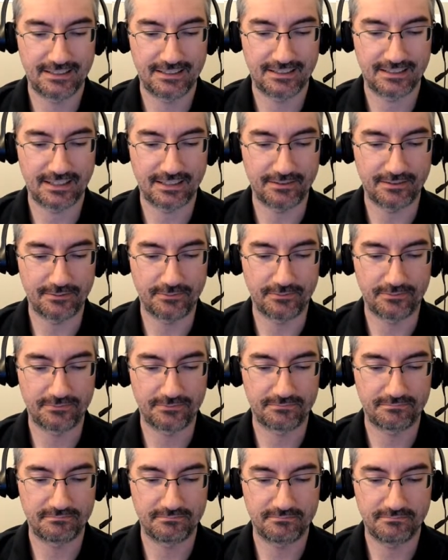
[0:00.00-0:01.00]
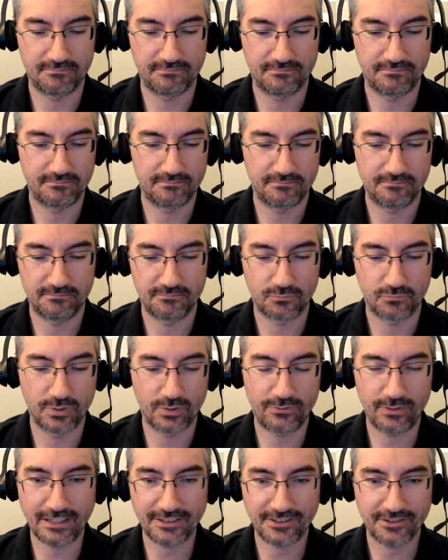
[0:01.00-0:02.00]
kind of
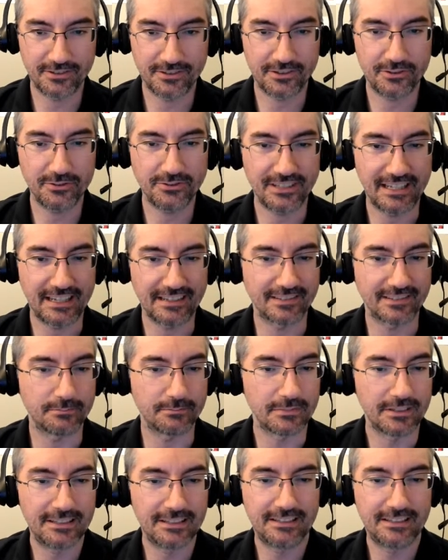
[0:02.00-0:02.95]
refresh your enthusiasm.